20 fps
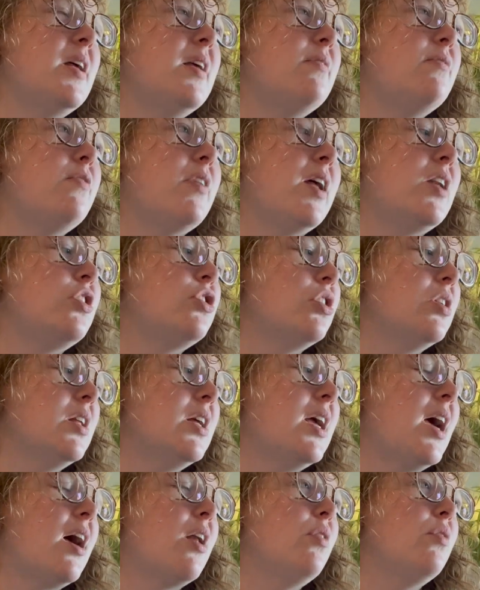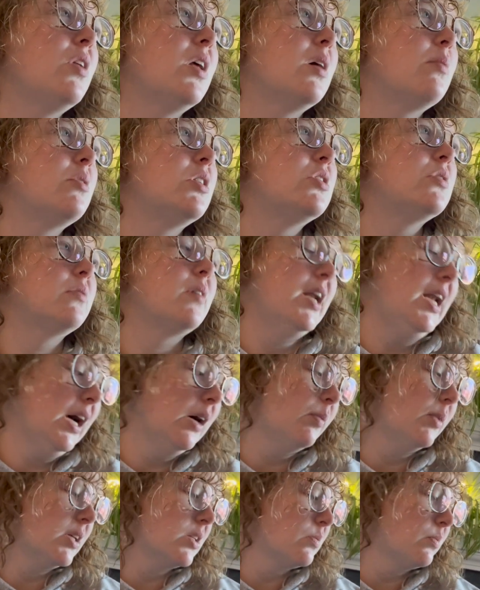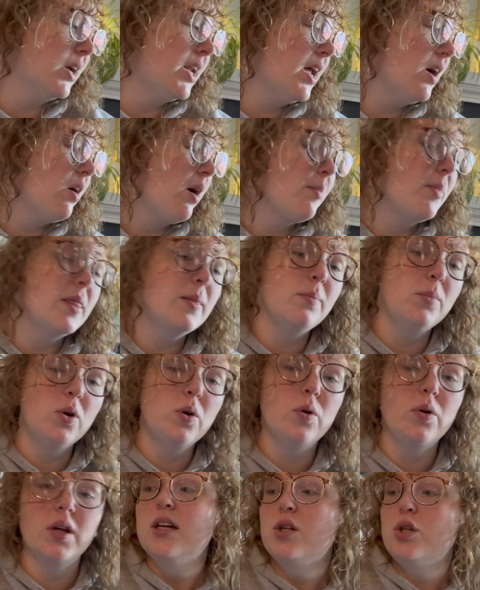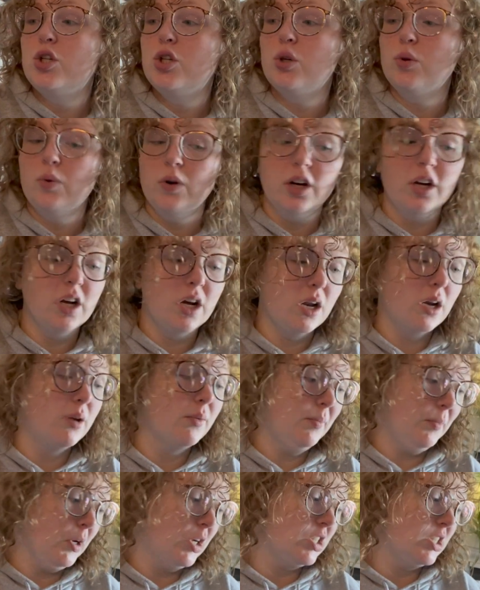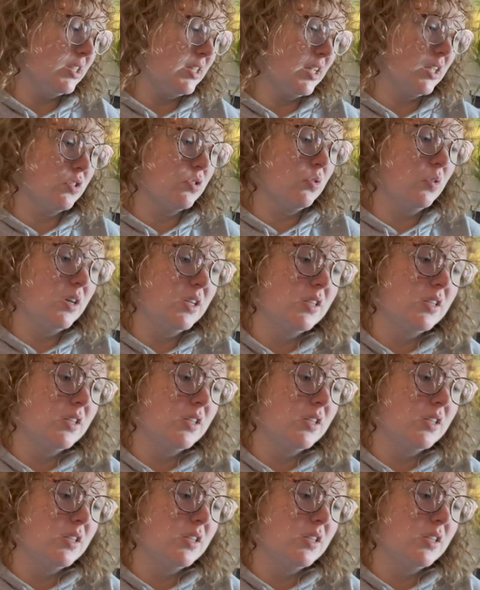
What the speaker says: eventually. I don't think I'm gonna do it right now, because right now I'm in the mood to work on Project Second Story.